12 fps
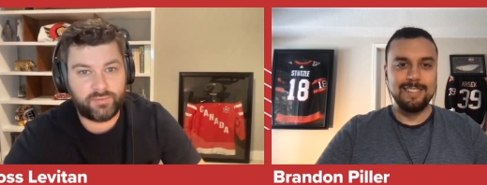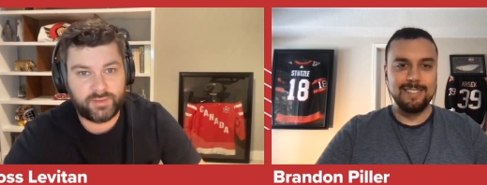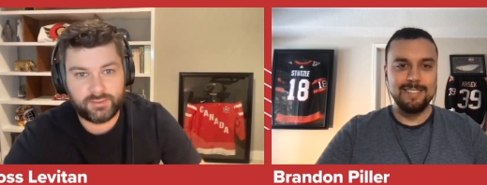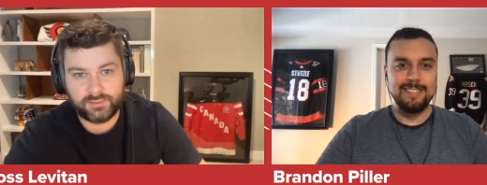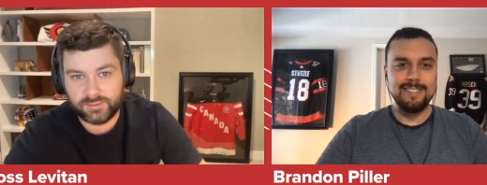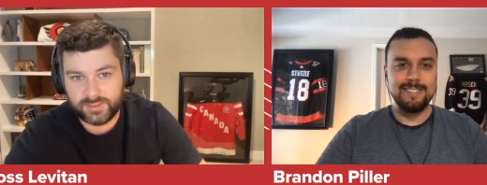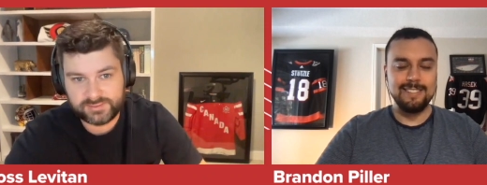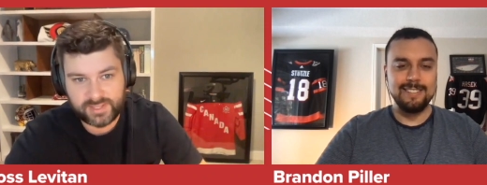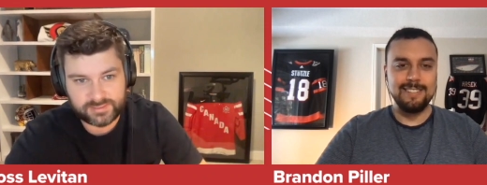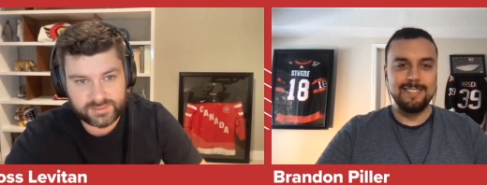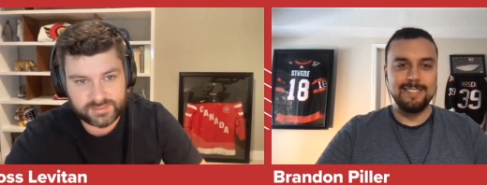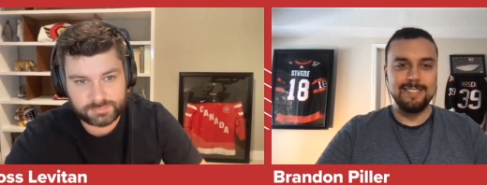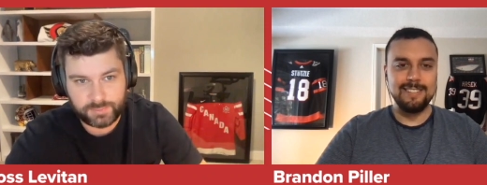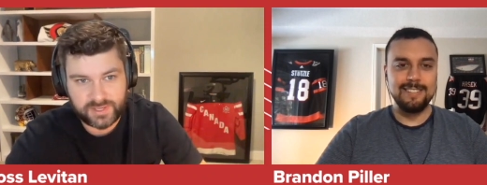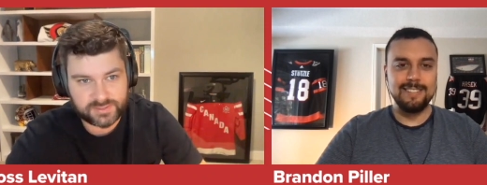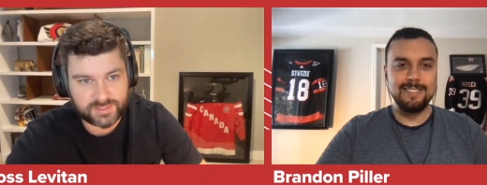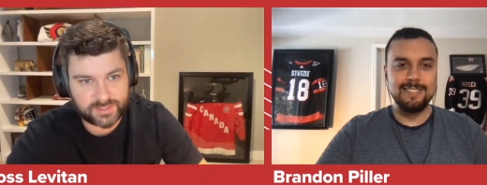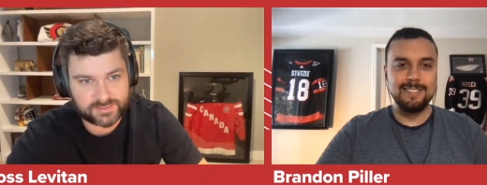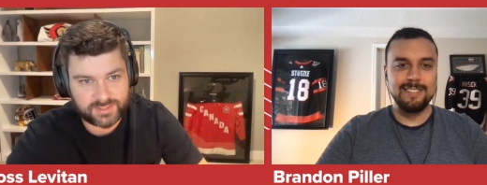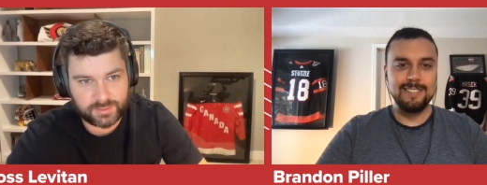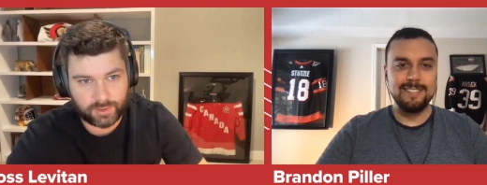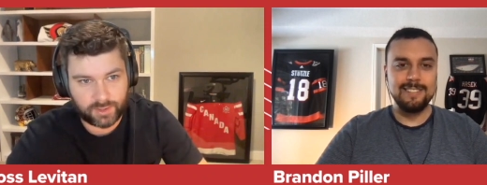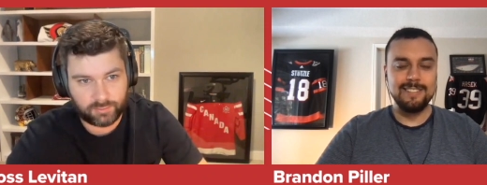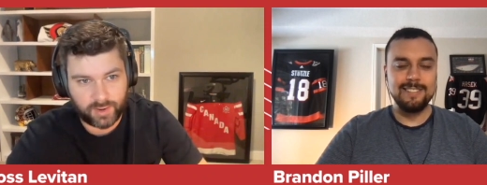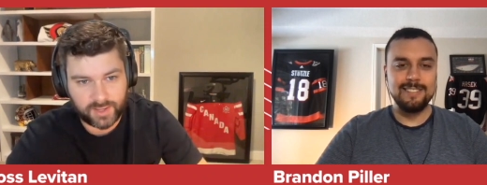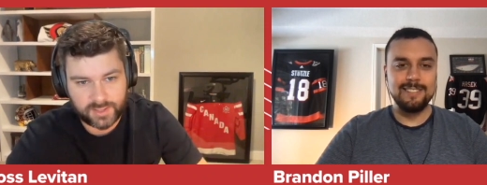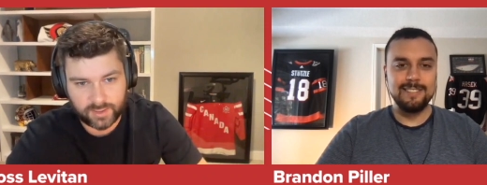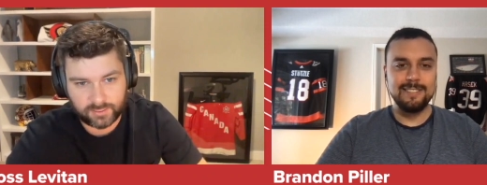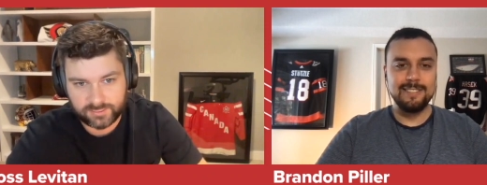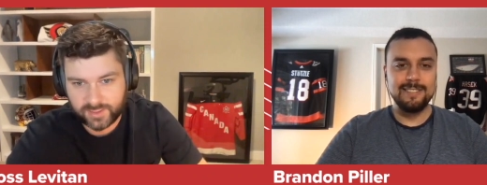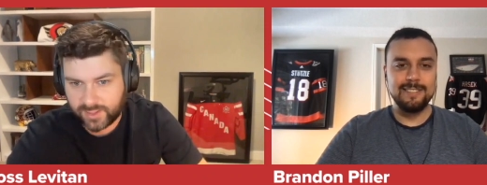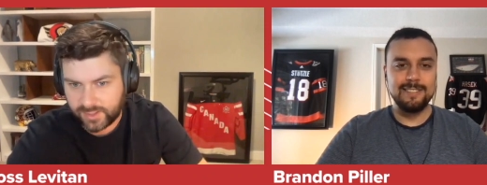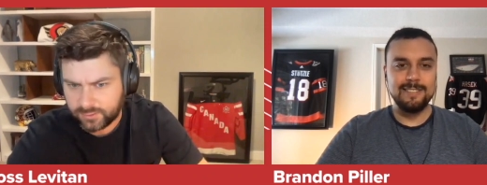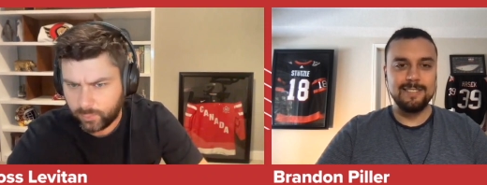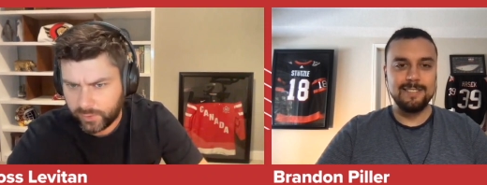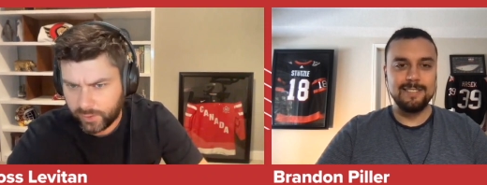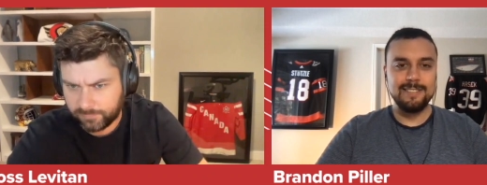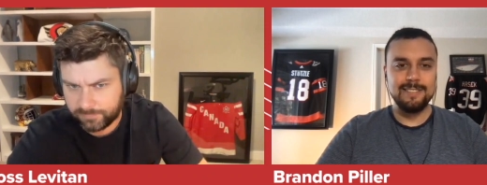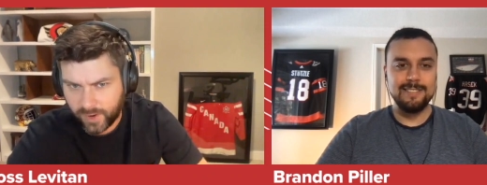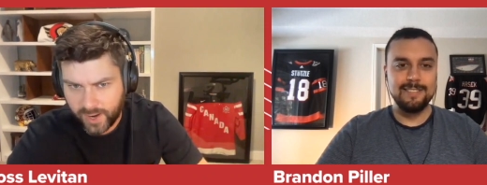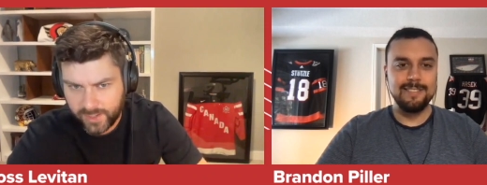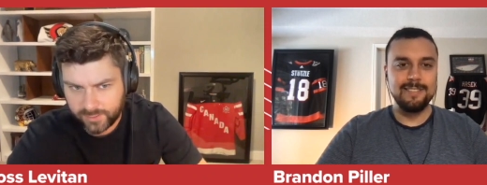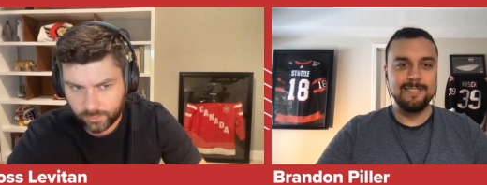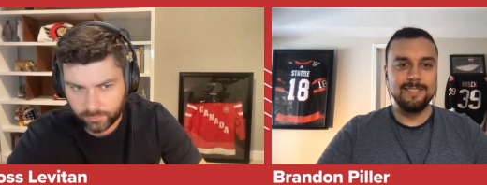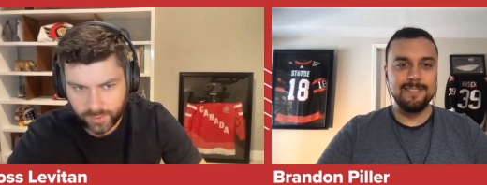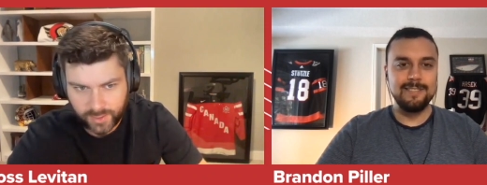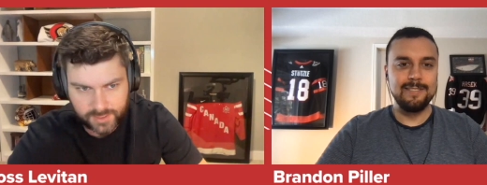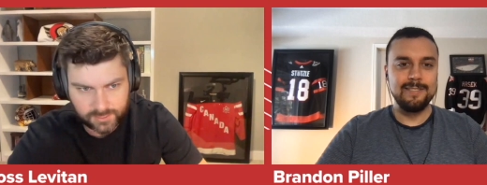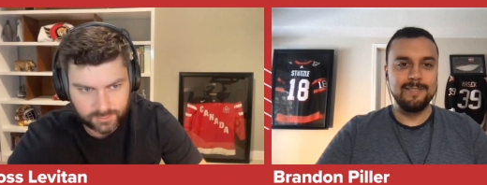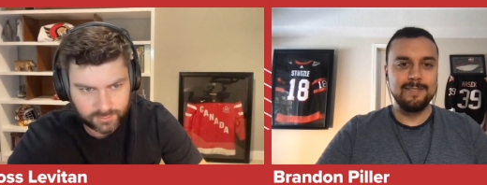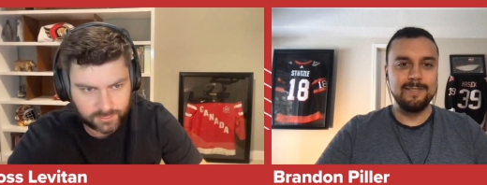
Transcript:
Speaker 1: And let's get this B Sens team on a run here. They got the win on Friday though, right?